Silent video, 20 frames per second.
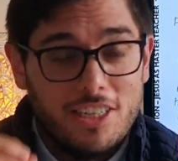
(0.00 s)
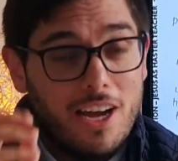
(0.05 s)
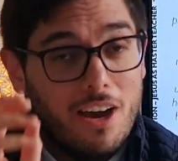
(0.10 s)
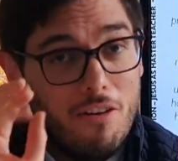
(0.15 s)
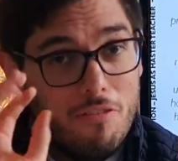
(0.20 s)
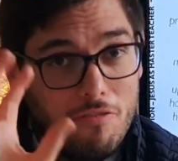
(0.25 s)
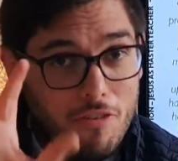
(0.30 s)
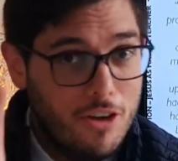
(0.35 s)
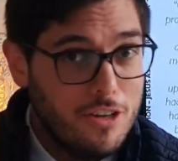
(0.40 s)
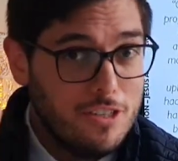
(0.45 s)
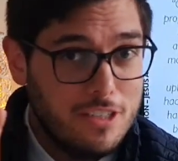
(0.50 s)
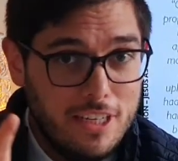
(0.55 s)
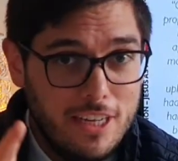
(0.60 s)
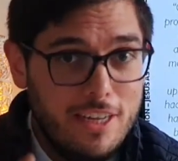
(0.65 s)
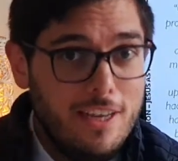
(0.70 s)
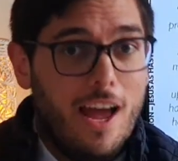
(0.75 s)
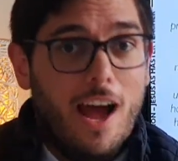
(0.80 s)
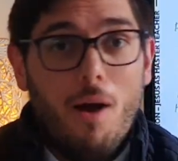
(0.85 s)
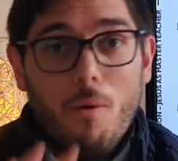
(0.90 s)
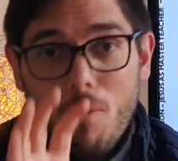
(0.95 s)
Now,
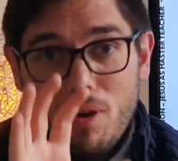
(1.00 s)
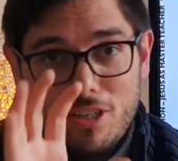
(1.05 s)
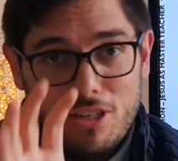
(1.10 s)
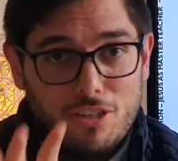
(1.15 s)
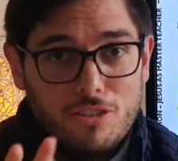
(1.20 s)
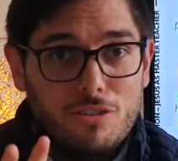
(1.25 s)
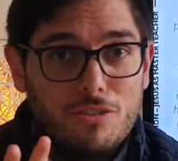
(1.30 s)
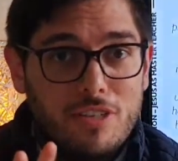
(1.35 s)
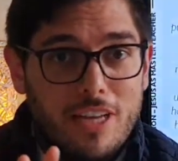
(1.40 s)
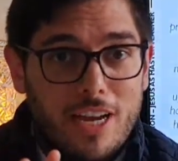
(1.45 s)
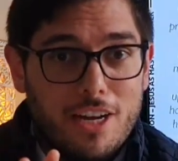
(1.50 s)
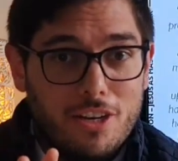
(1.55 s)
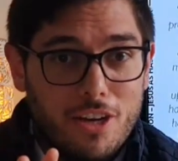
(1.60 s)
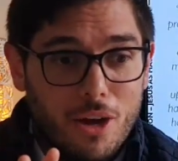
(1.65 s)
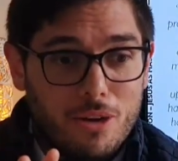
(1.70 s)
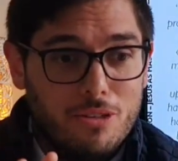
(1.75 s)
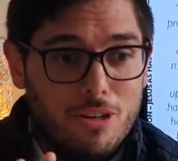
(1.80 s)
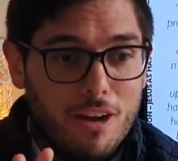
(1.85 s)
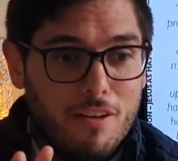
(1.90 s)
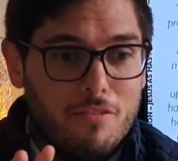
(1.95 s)
firstly, I want us to take
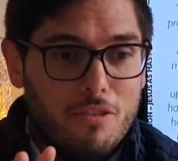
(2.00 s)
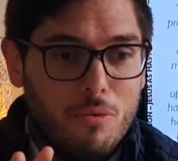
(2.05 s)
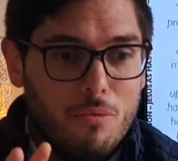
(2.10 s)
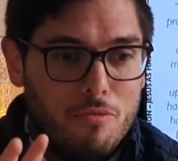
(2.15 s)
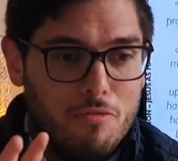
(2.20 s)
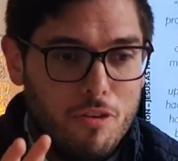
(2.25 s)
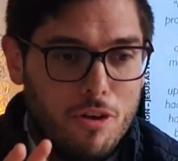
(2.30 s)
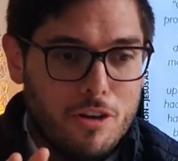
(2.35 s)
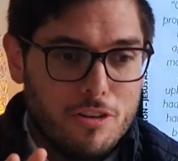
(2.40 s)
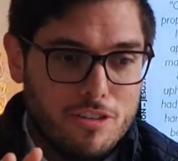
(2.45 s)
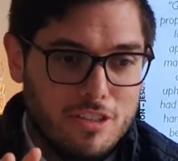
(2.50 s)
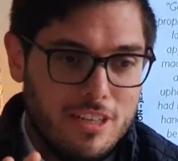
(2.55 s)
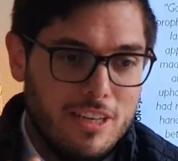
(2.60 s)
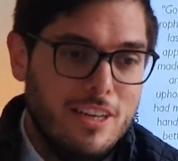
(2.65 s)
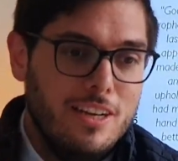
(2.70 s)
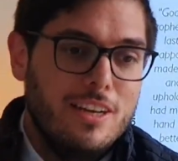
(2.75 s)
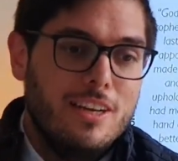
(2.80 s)
note of the first.